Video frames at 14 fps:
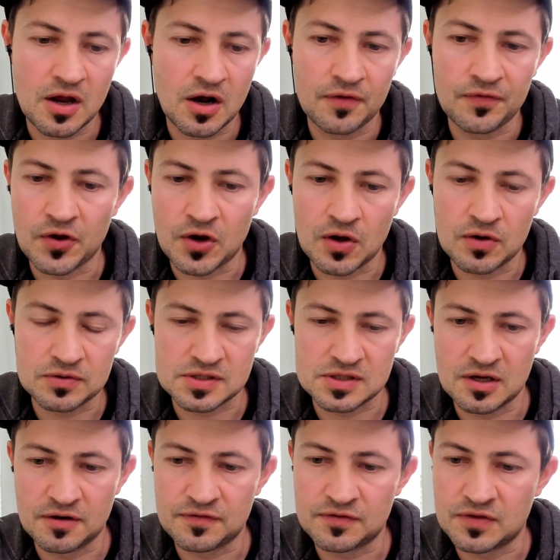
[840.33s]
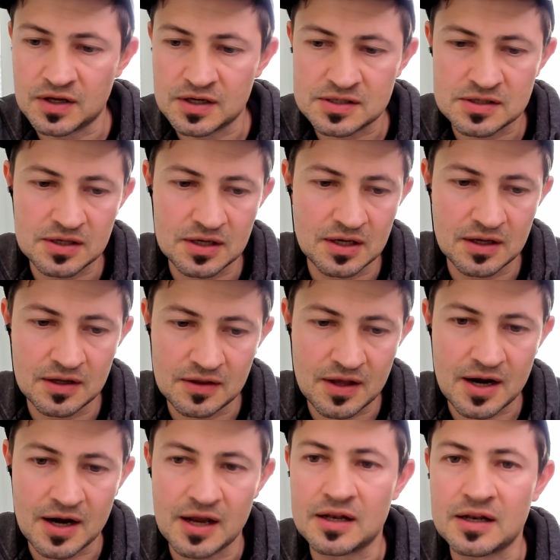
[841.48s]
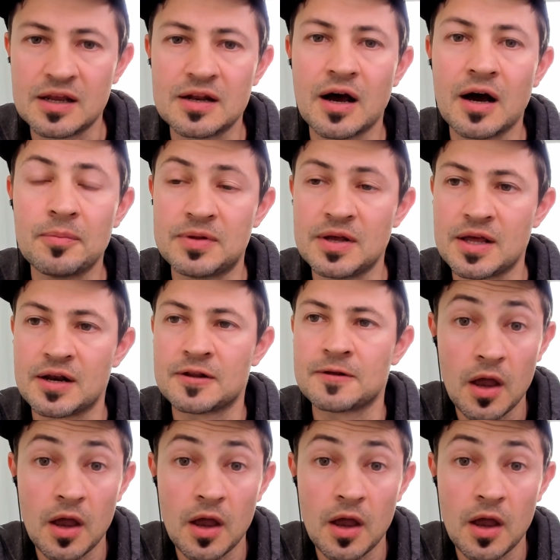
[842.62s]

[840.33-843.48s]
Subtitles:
on-the-go stuff, things that I need updated,